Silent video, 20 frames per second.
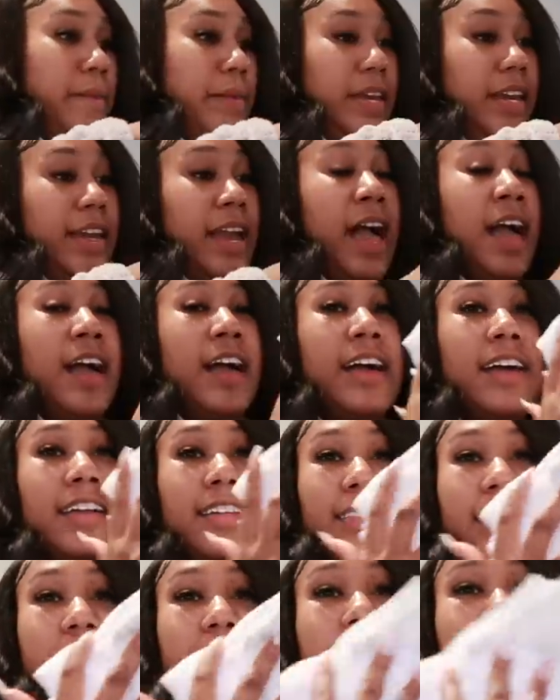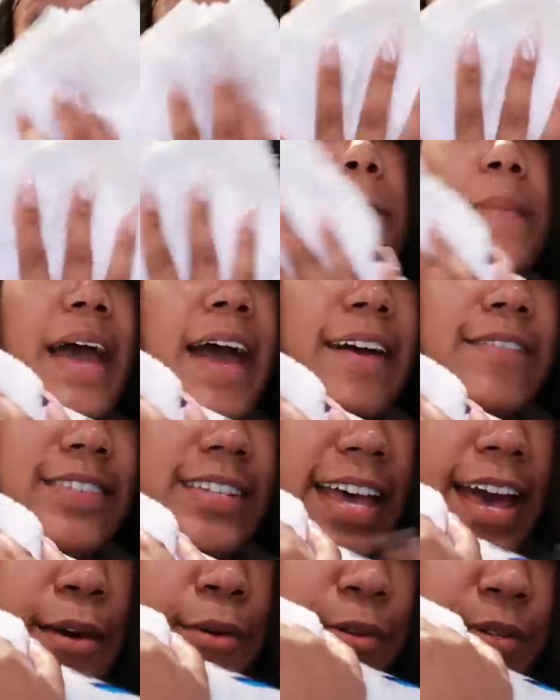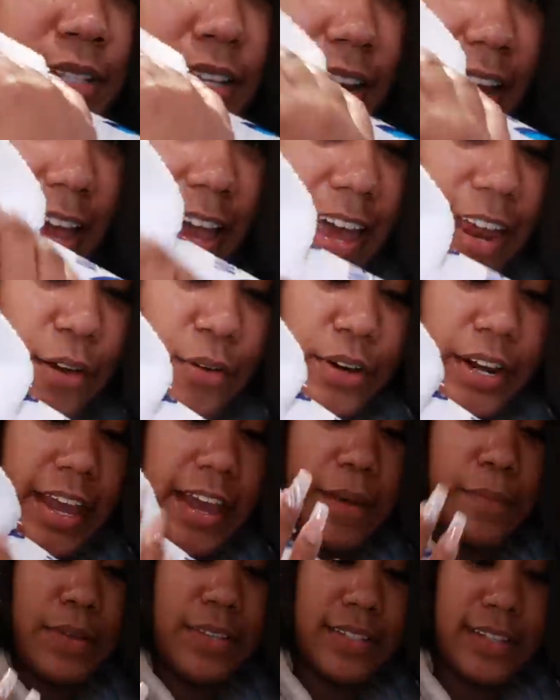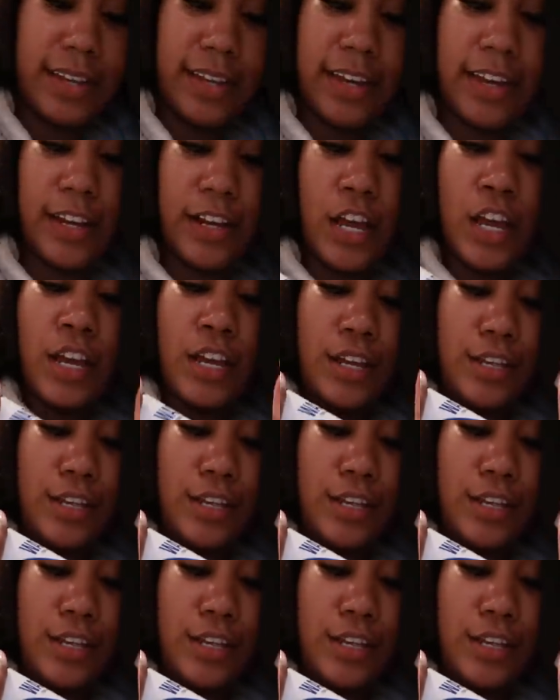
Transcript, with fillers: me the bath towels that I had on Amazon.